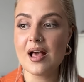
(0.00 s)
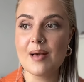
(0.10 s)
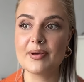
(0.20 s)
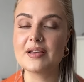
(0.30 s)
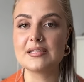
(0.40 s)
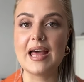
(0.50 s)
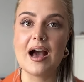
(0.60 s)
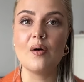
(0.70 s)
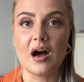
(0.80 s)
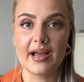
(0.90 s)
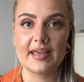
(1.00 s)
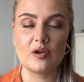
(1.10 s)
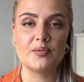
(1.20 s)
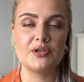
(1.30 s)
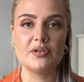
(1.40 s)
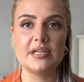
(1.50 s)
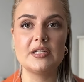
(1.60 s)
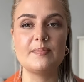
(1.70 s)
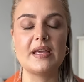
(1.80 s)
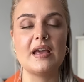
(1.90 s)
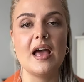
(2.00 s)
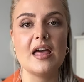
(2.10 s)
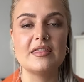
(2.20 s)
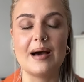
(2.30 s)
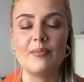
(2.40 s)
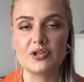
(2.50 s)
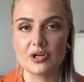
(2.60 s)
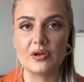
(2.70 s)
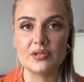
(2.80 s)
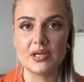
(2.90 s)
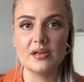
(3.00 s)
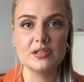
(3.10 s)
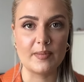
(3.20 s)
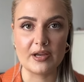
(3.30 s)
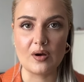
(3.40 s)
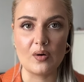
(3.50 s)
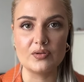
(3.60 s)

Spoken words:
because now I get the opportunity to be that much closer to my goal,